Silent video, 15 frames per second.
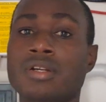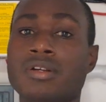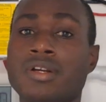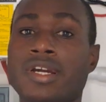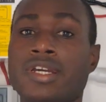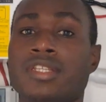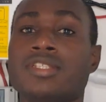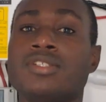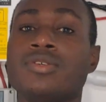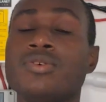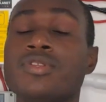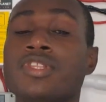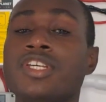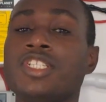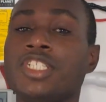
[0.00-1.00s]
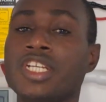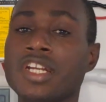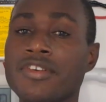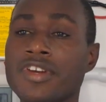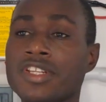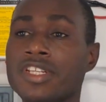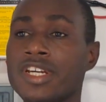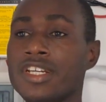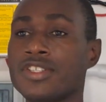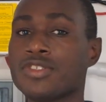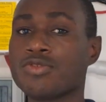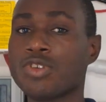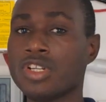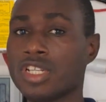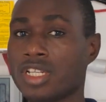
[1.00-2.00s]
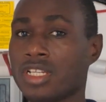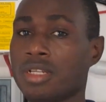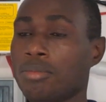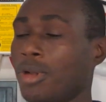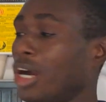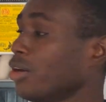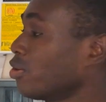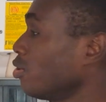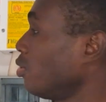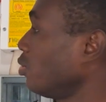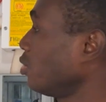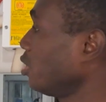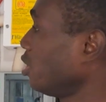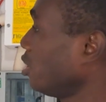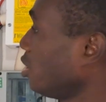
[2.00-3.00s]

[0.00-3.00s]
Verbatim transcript: right. So the generator is running in the background.